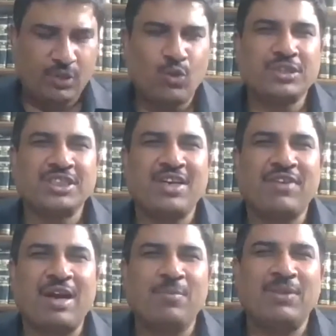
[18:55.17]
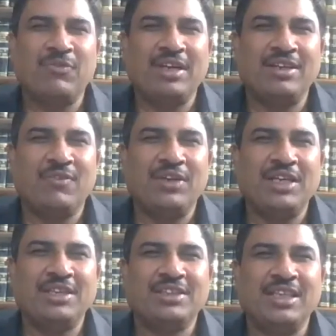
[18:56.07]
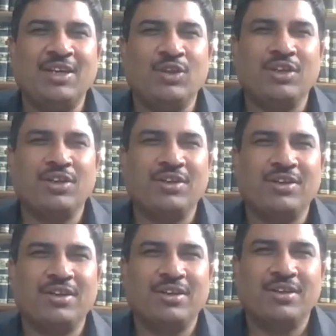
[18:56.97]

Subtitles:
no questions have come, but we see on the